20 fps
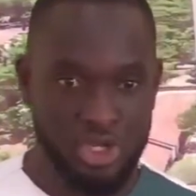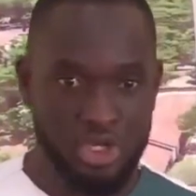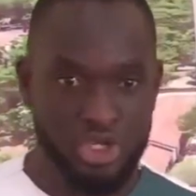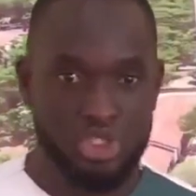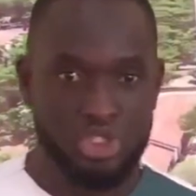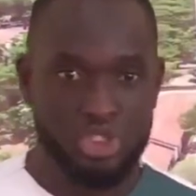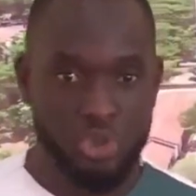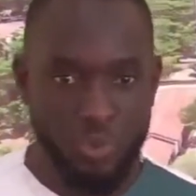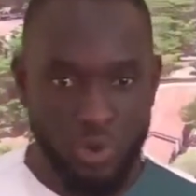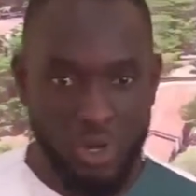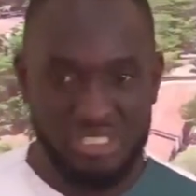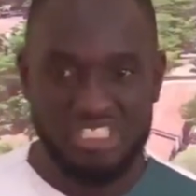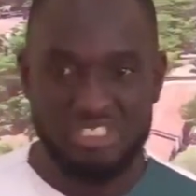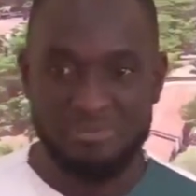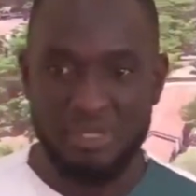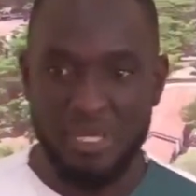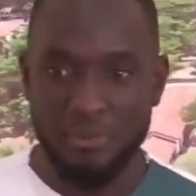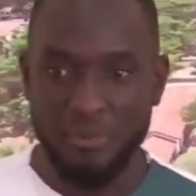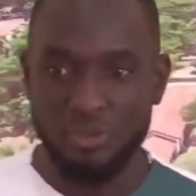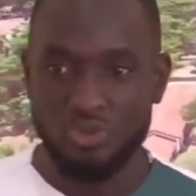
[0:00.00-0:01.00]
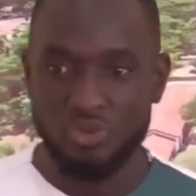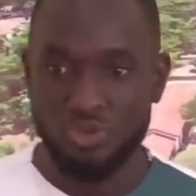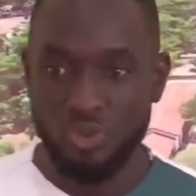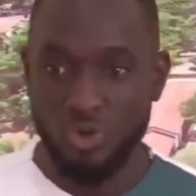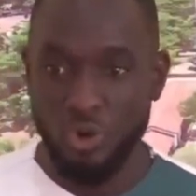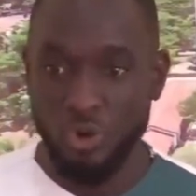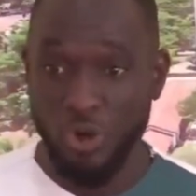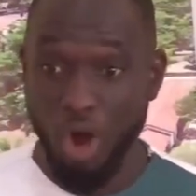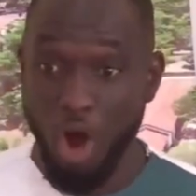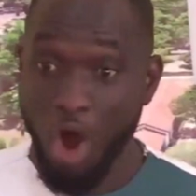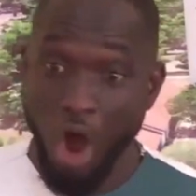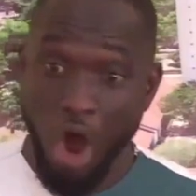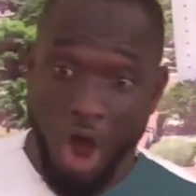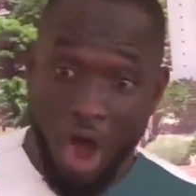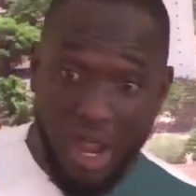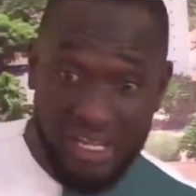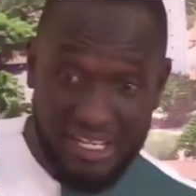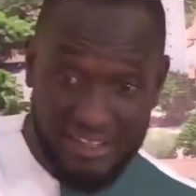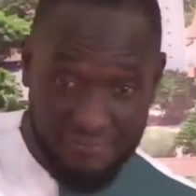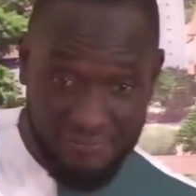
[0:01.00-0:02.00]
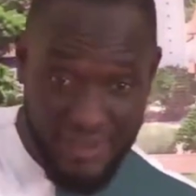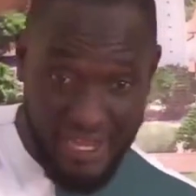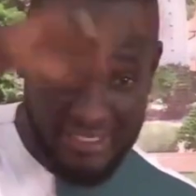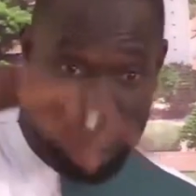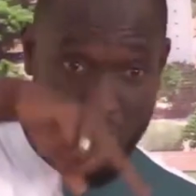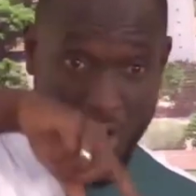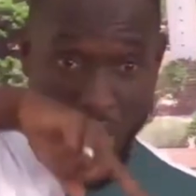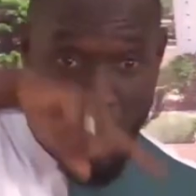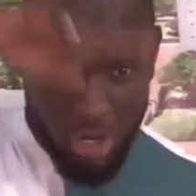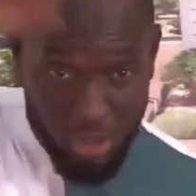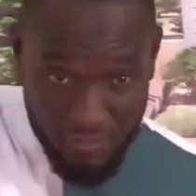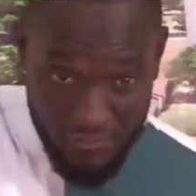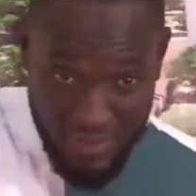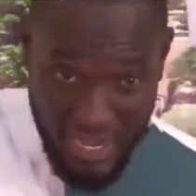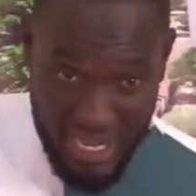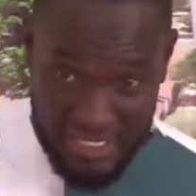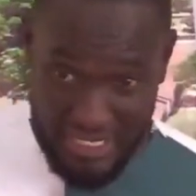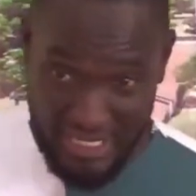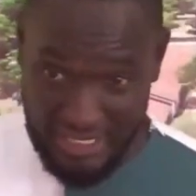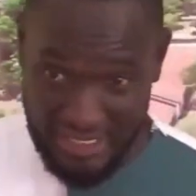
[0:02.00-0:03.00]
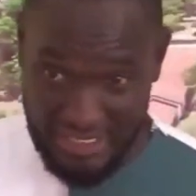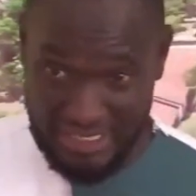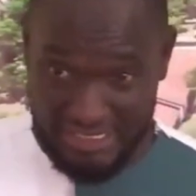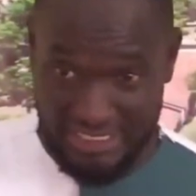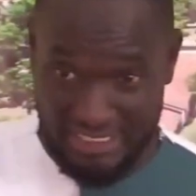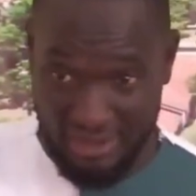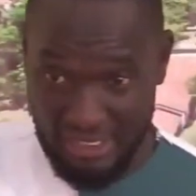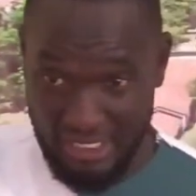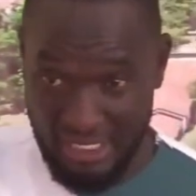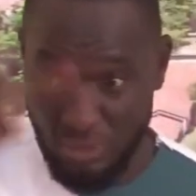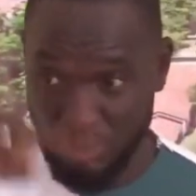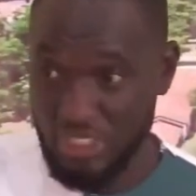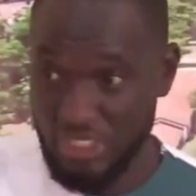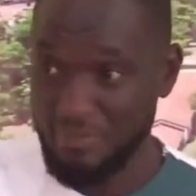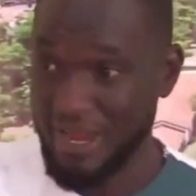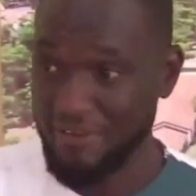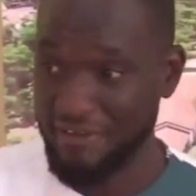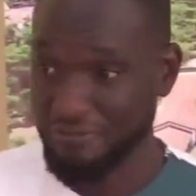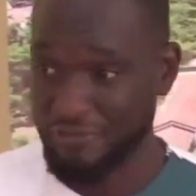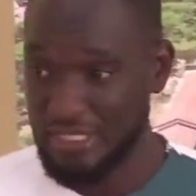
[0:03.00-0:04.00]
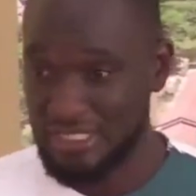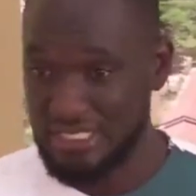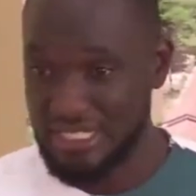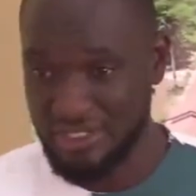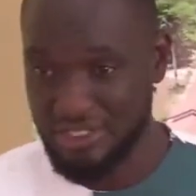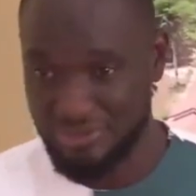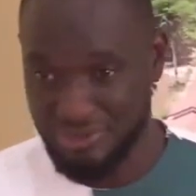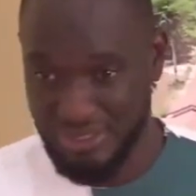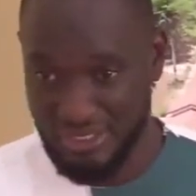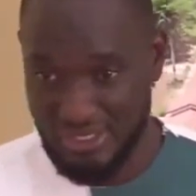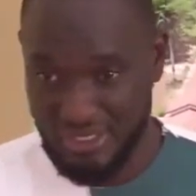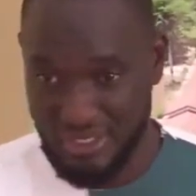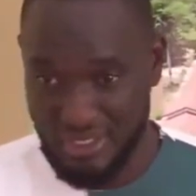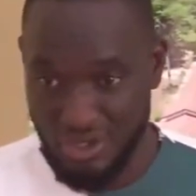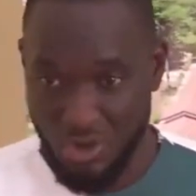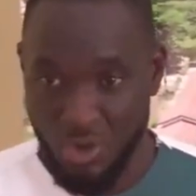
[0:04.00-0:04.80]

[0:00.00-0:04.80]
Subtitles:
you want to be able to go all, in fact, all of Ghana is surrounded only by French countries.